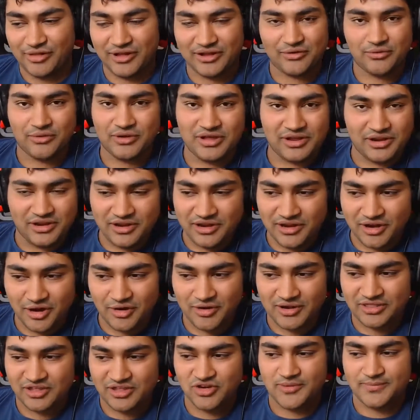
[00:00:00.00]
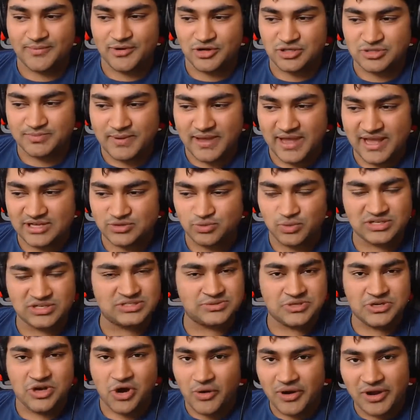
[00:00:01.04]
Like, in the crypto space,
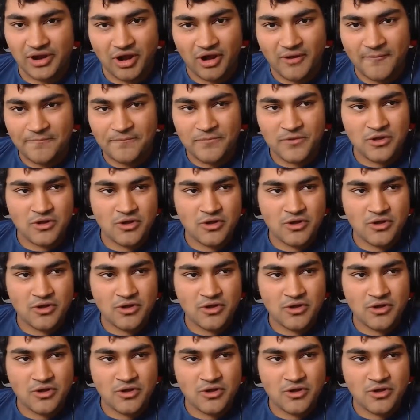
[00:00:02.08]
what's going on?